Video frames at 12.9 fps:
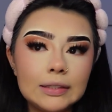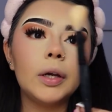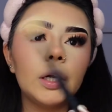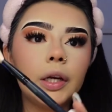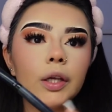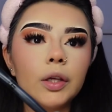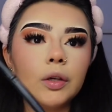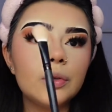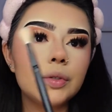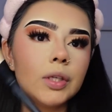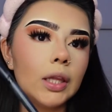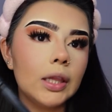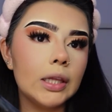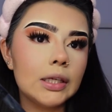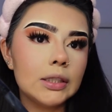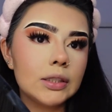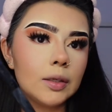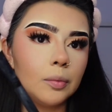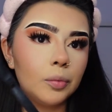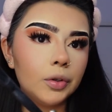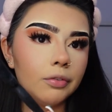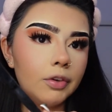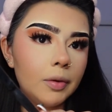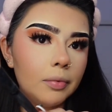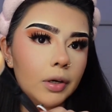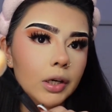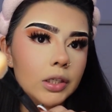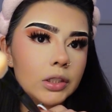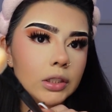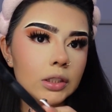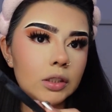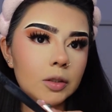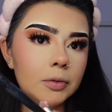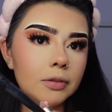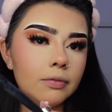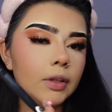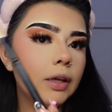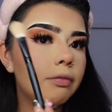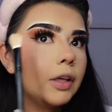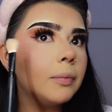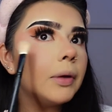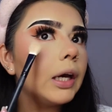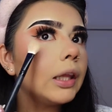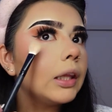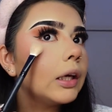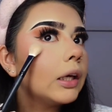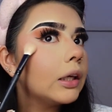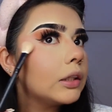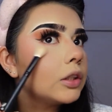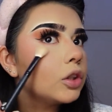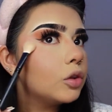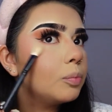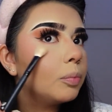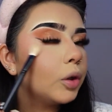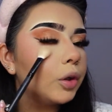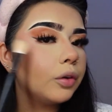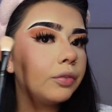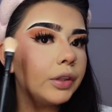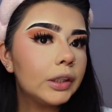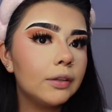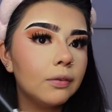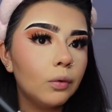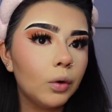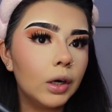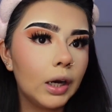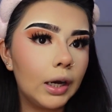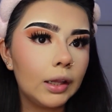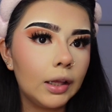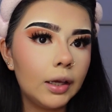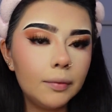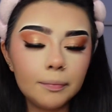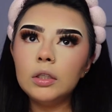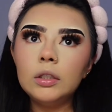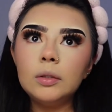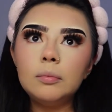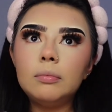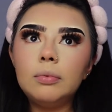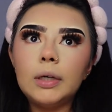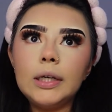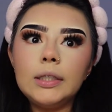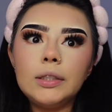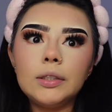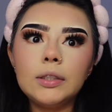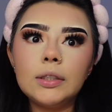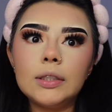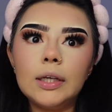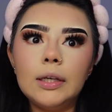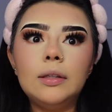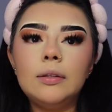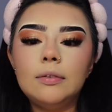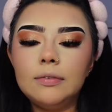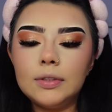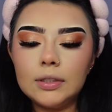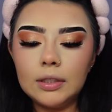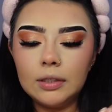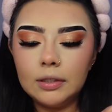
We're gonna use this Morphe brush. It's a little bit fluffy, but I think it's perfect for highlight. Brace yourselves.